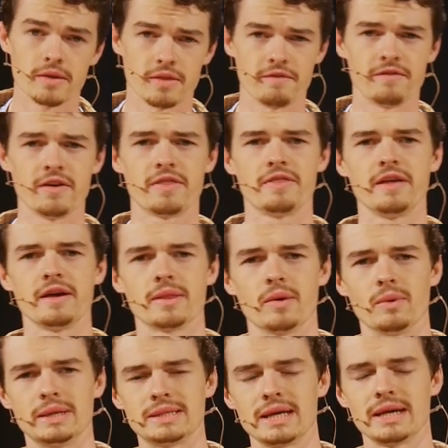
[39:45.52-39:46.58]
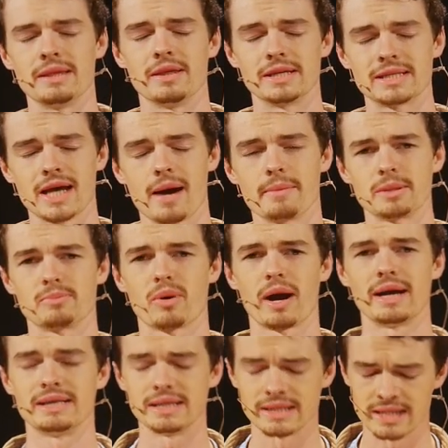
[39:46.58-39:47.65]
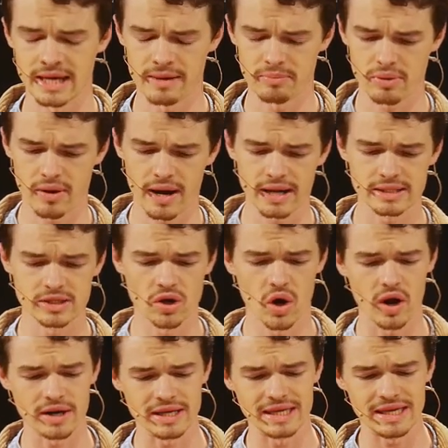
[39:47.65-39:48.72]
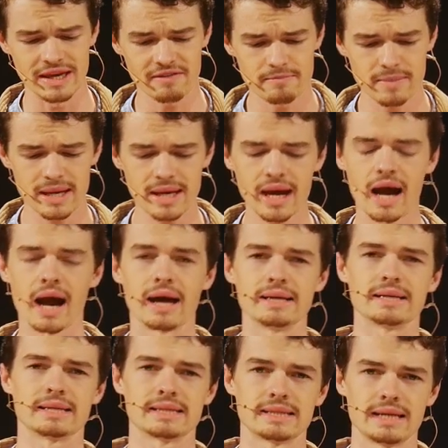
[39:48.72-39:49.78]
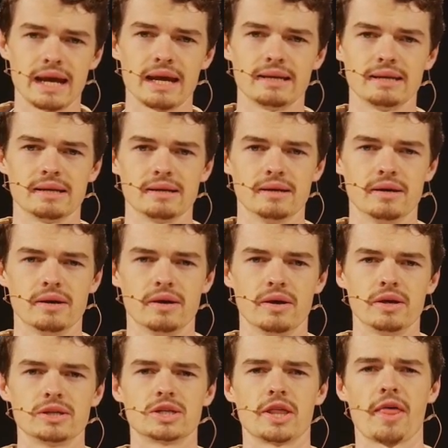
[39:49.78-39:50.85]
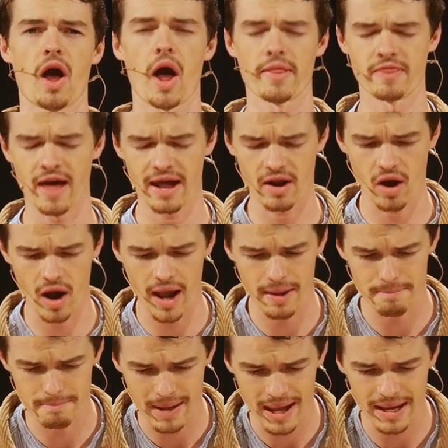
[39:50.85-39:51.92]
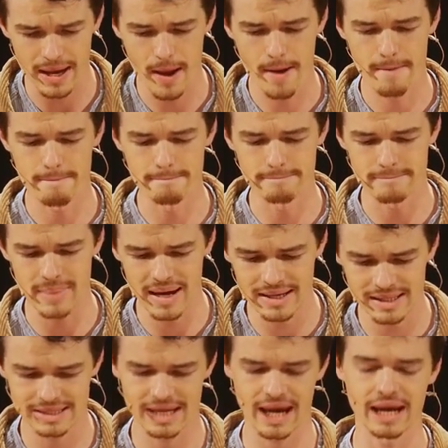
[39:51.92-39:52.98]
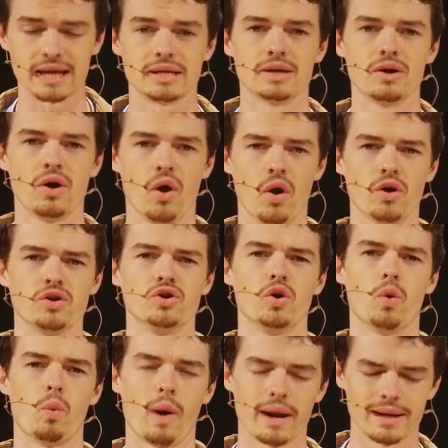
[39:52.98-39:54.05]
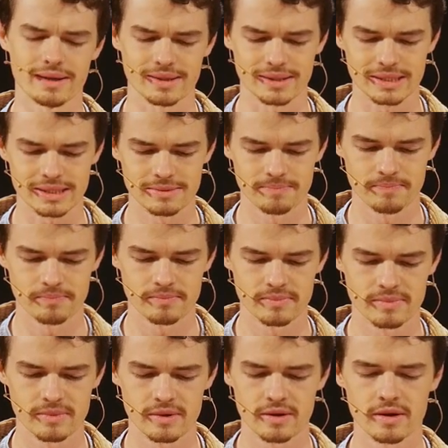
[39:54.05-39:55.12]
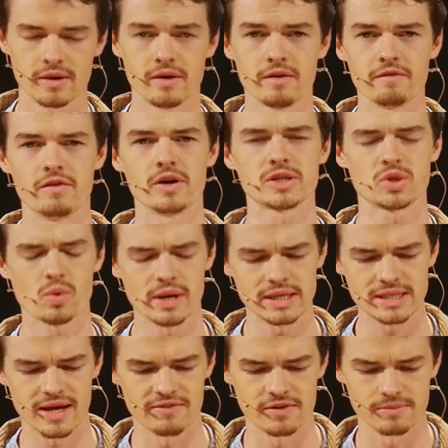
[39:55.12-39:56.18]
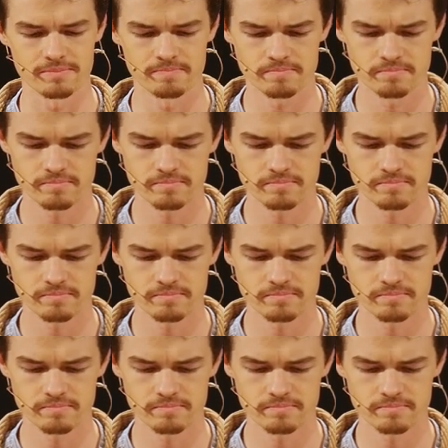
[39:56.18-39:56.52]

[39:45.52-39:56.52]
The fifth thing that we see the psalmist prays is, he prays, God, give me understanding so that I may meditate on your wonders. Verse 27,